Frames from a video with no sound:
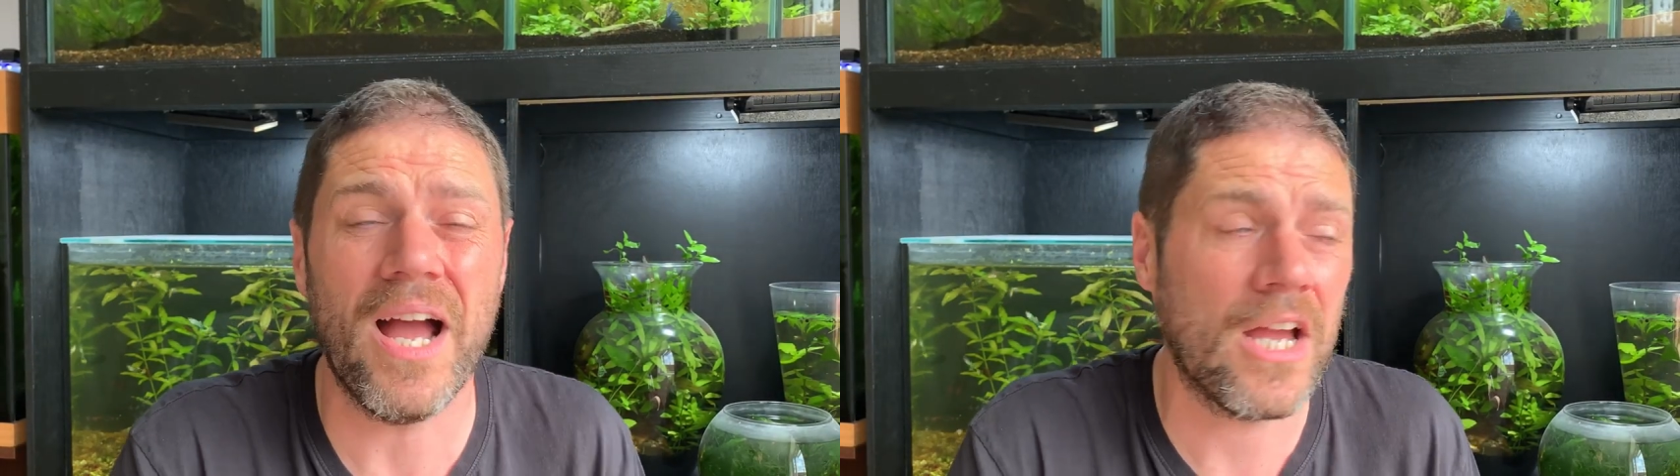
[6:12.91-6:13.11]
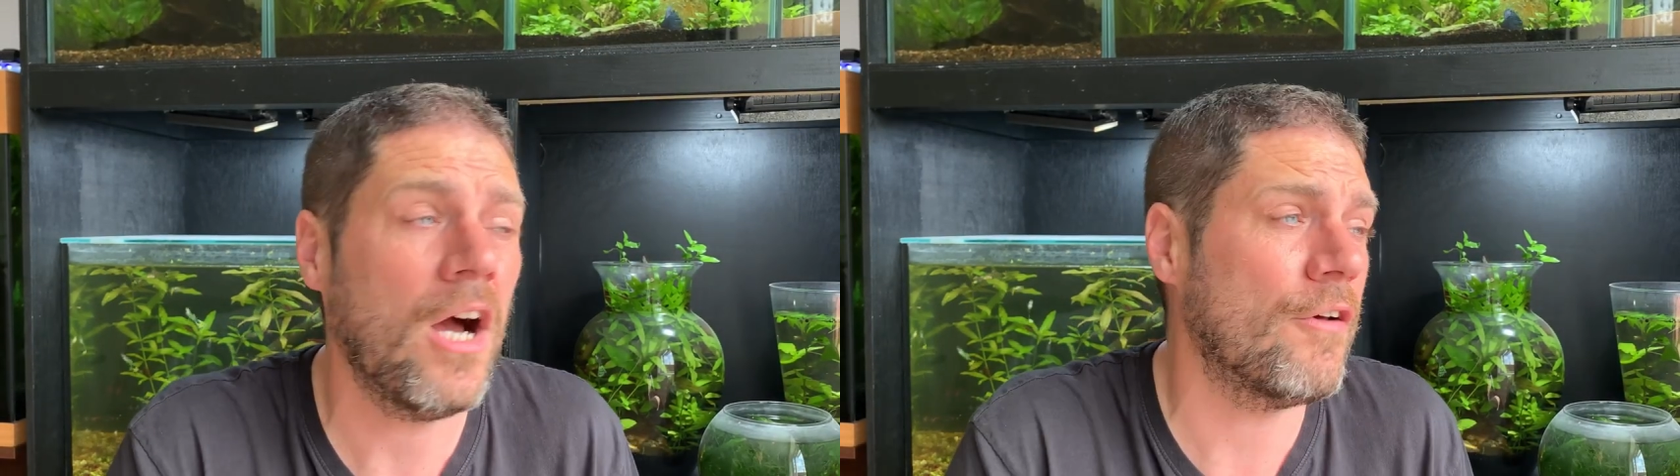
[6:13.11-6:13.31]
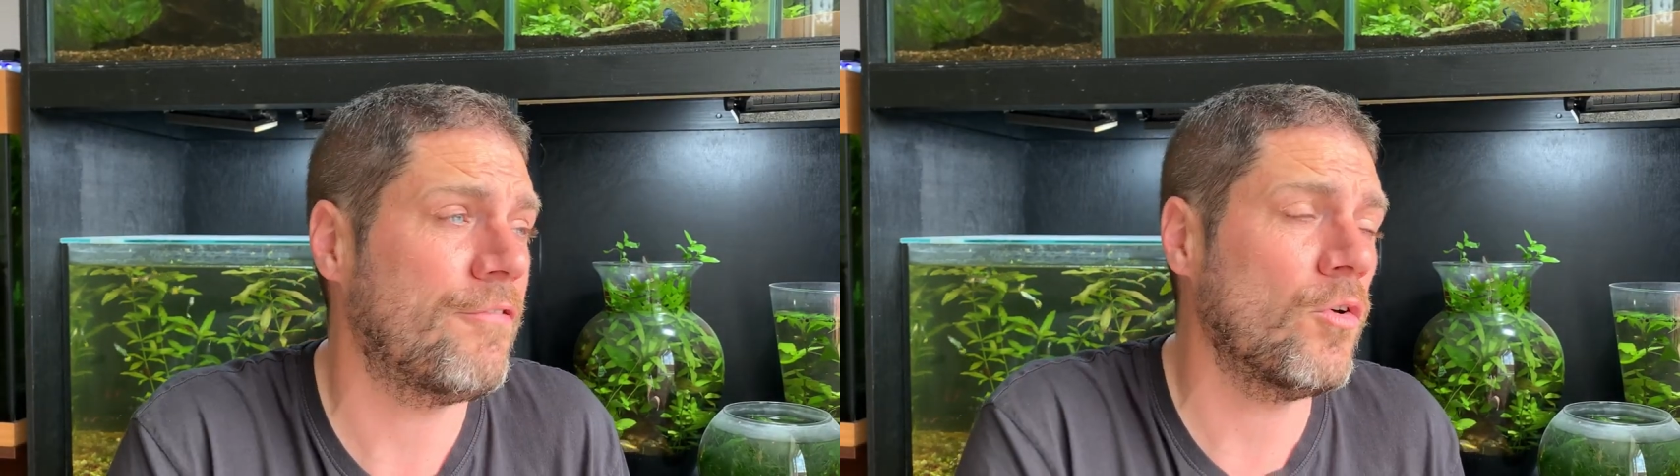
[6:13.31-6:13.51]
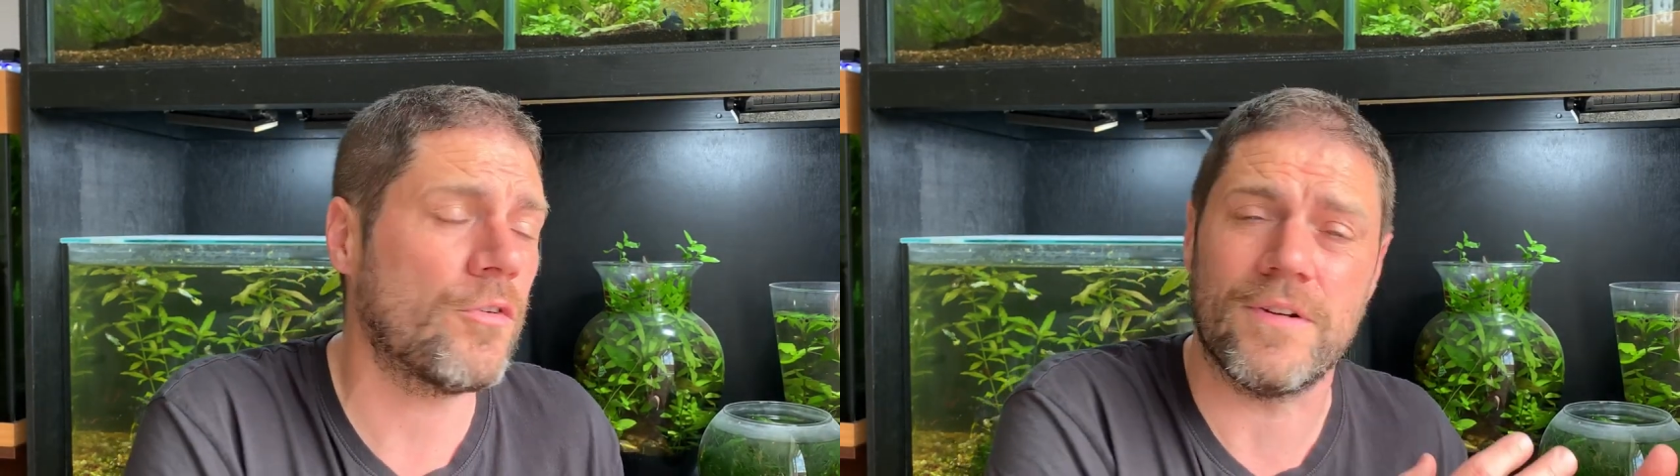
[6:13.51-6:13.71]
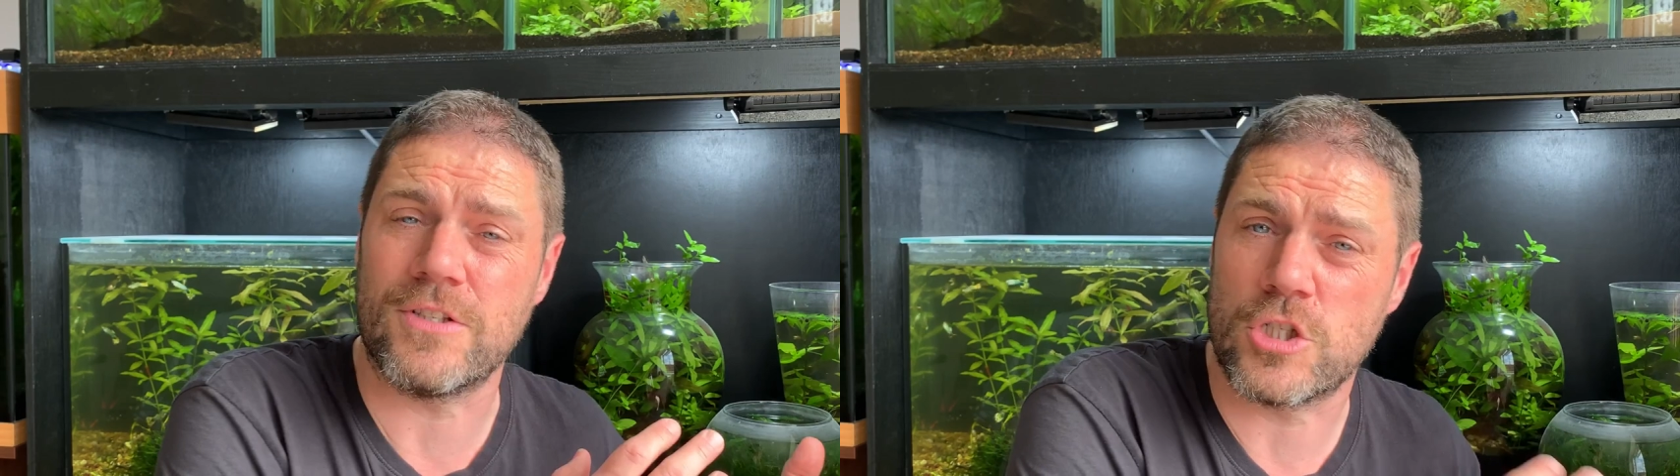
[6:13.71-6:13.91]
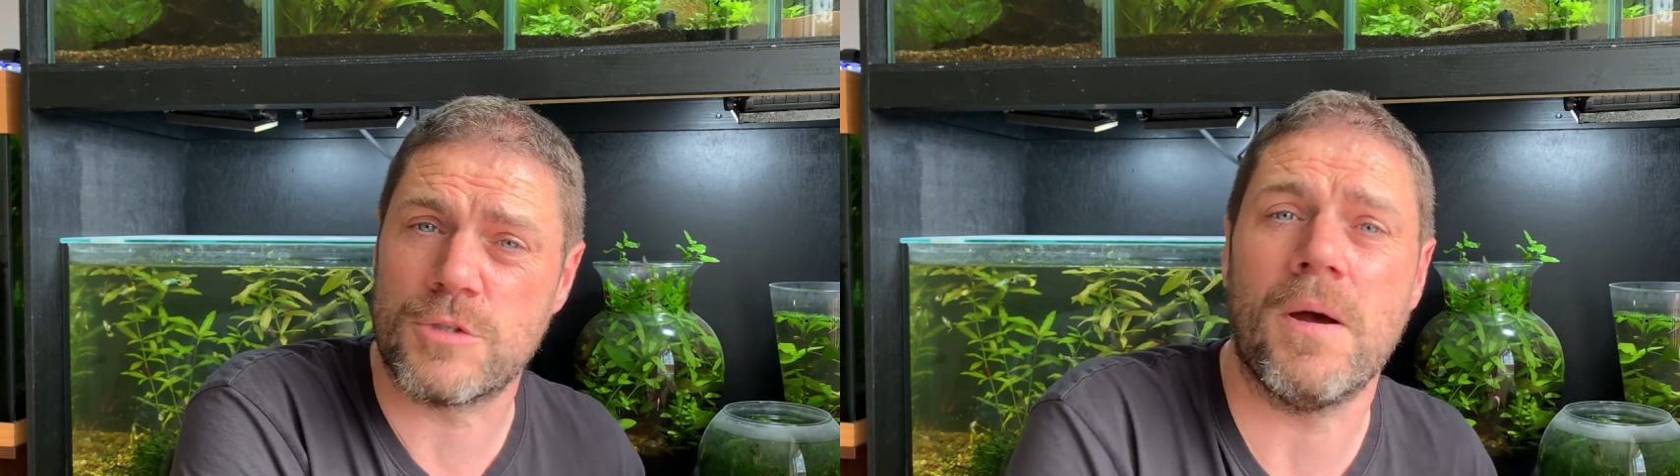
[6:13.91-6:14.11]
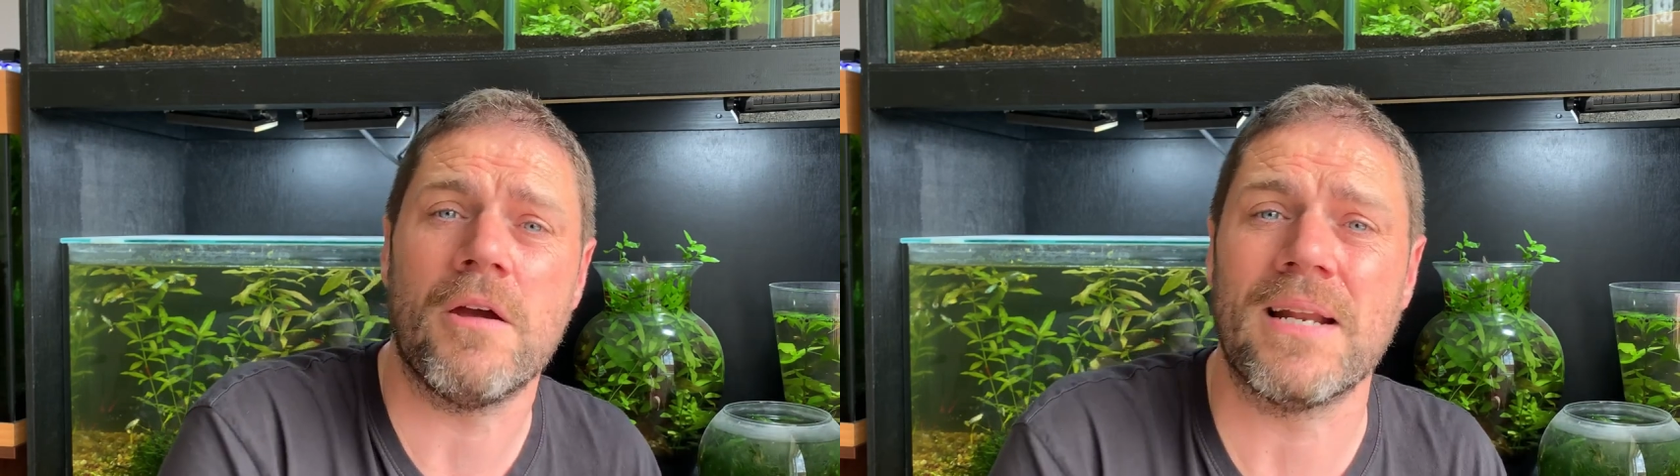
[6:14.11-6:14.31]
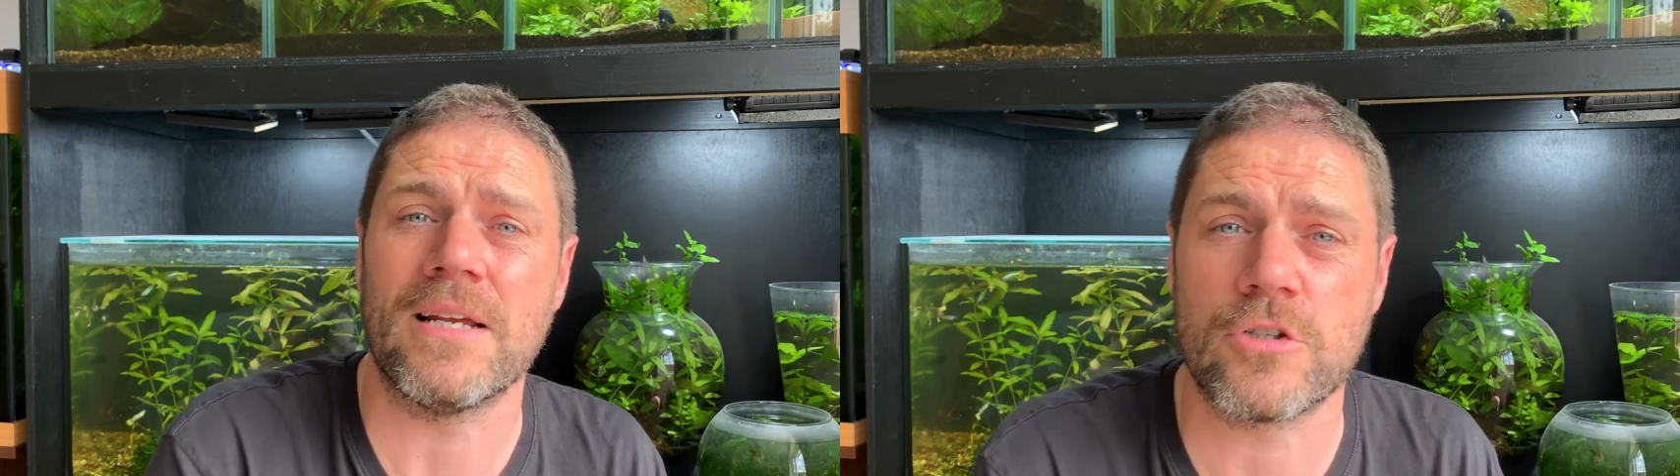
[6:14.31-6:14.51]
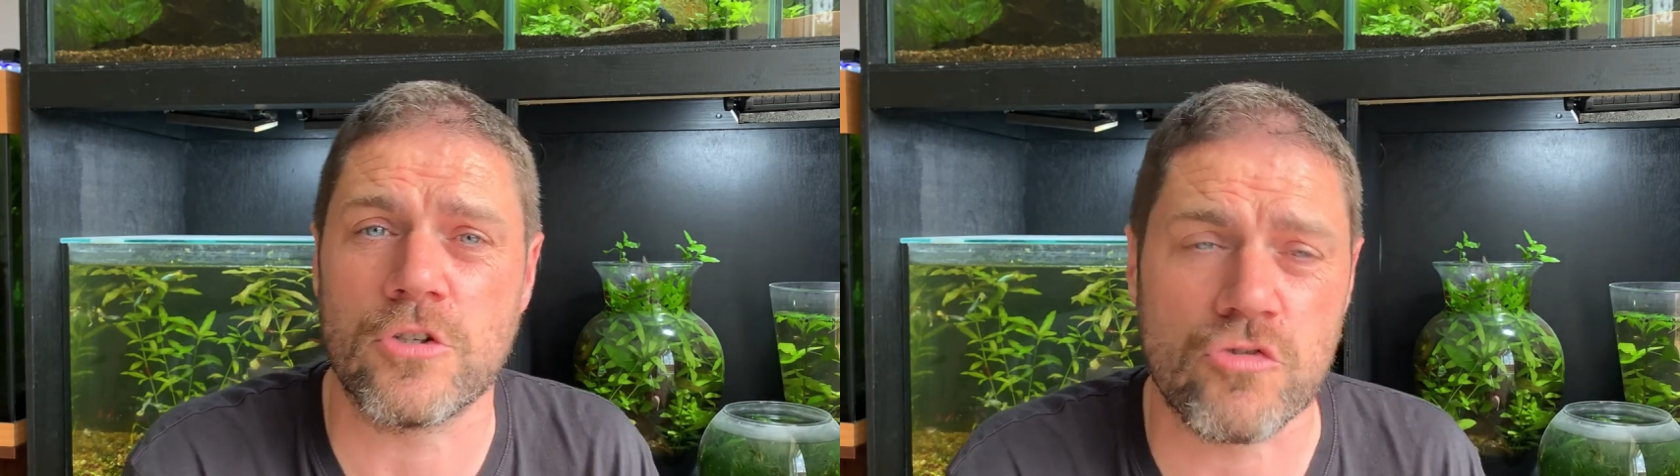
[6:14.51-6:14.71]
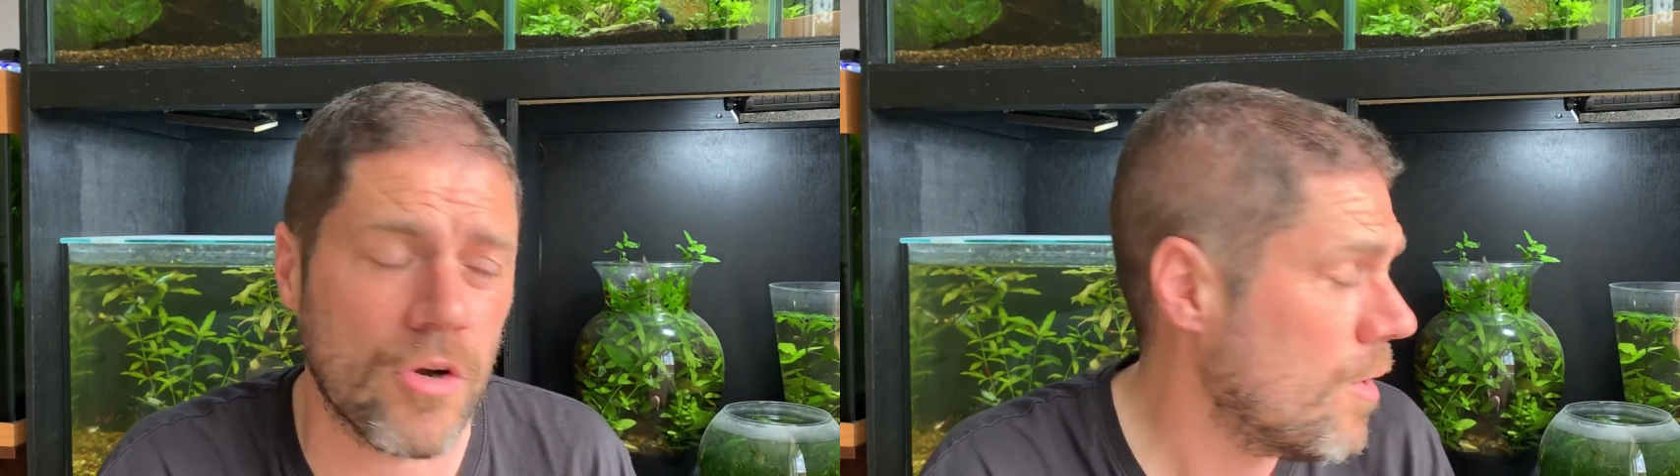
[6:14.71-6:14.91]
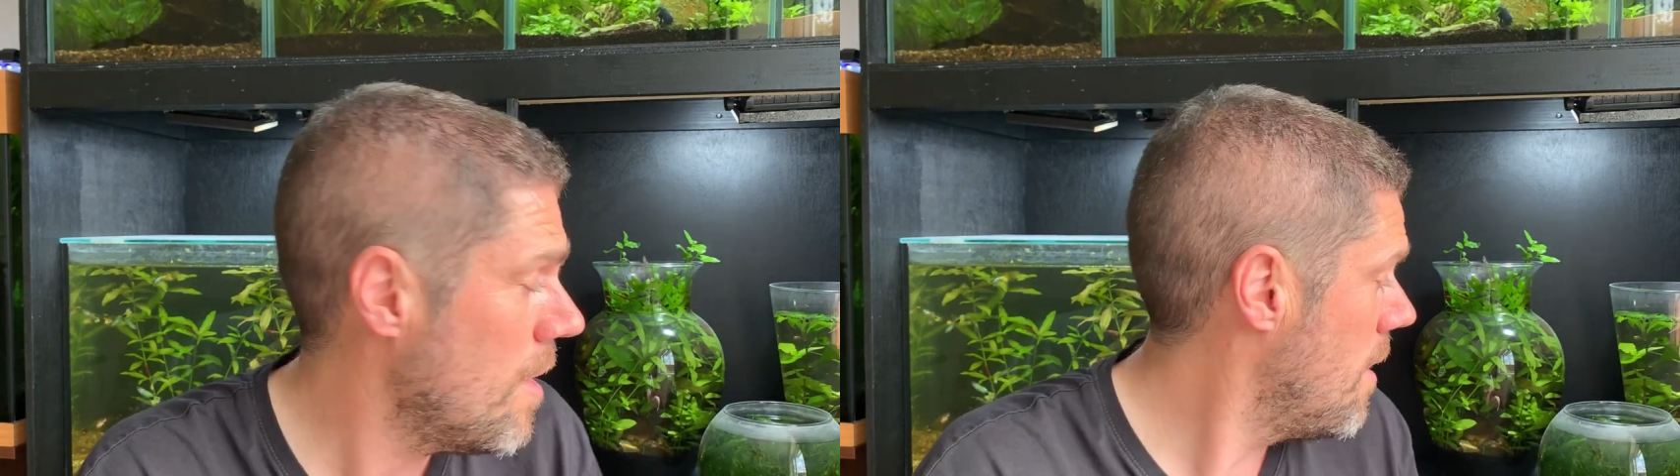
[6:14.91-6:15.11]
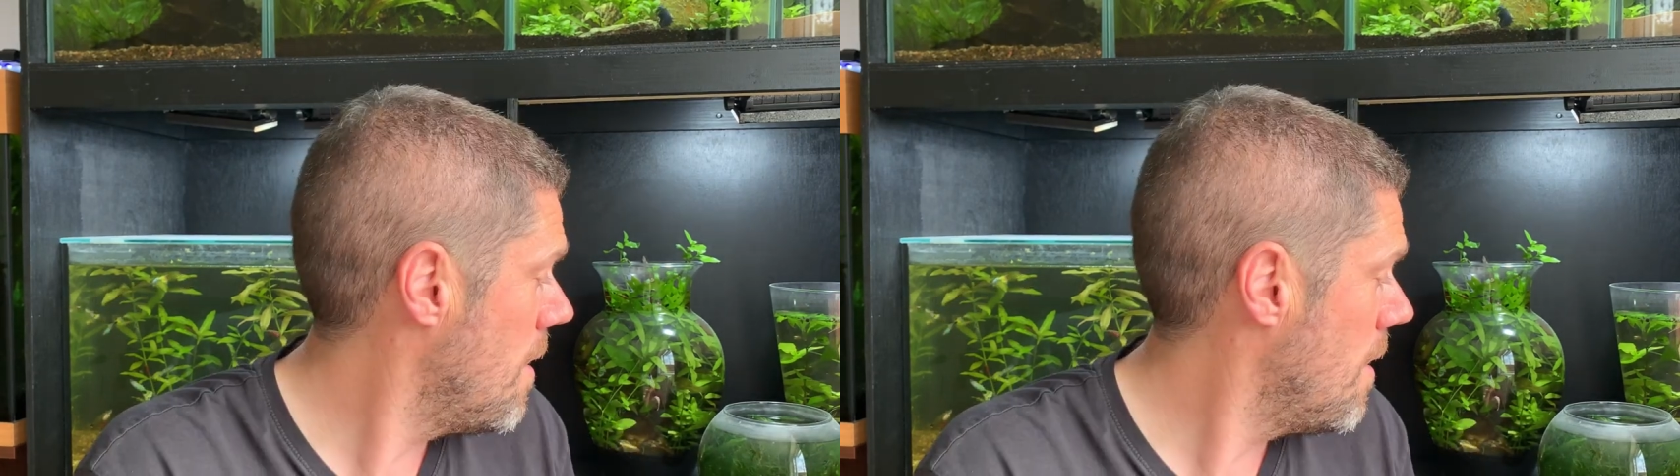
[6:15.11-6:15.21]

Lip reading: I can't afford for it to spiral out of control.